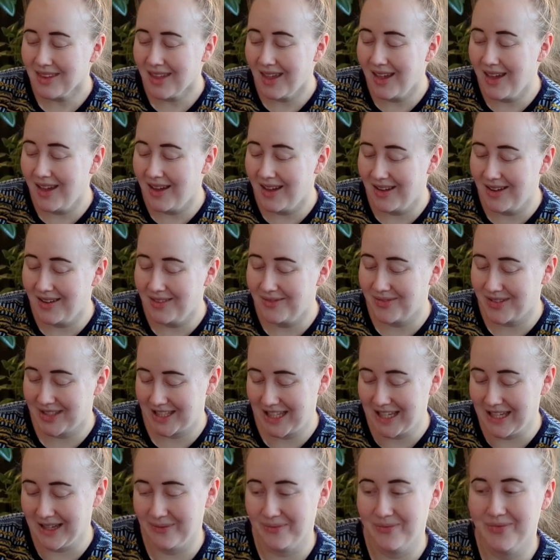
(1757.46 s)
But
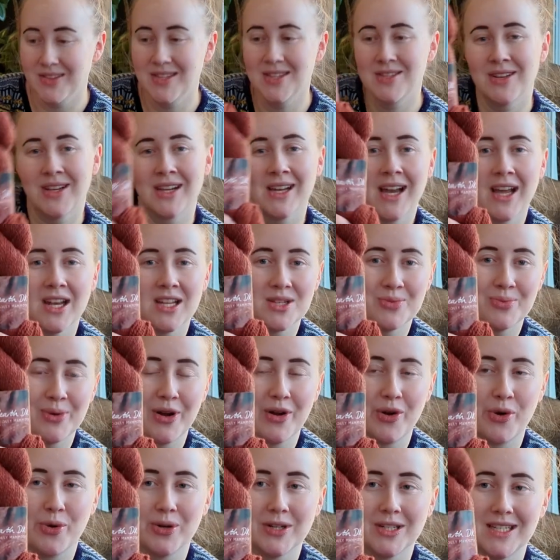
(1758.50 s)
yeah, so I got a
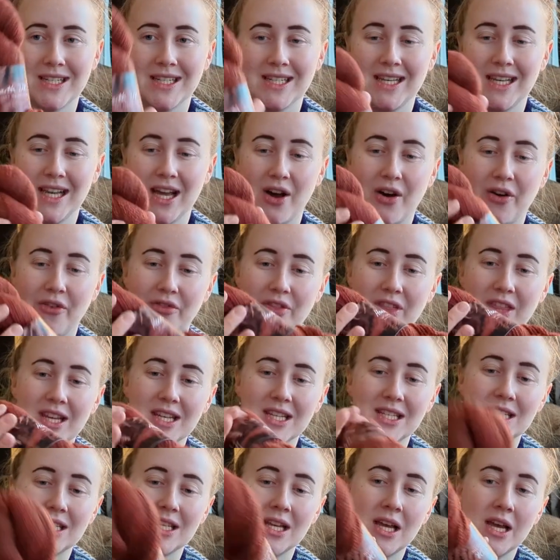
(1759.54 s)
sweater quantity of
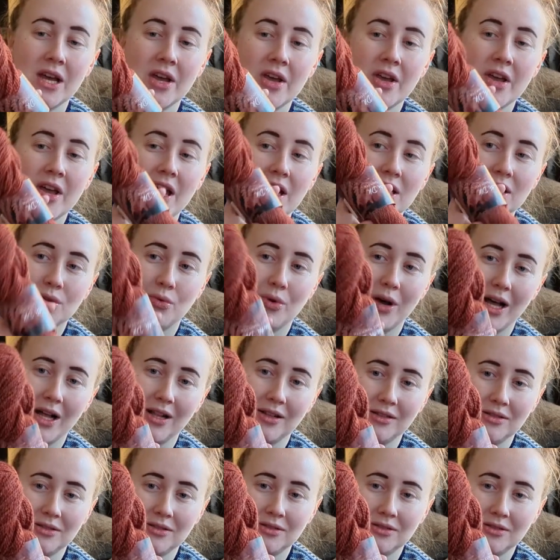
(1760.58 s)
this as
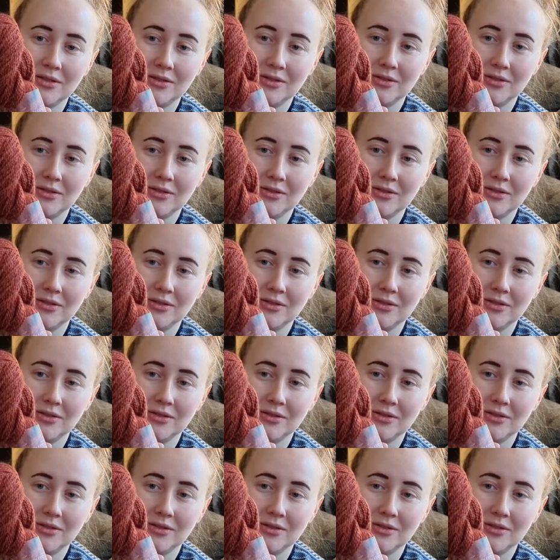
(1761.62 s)
well.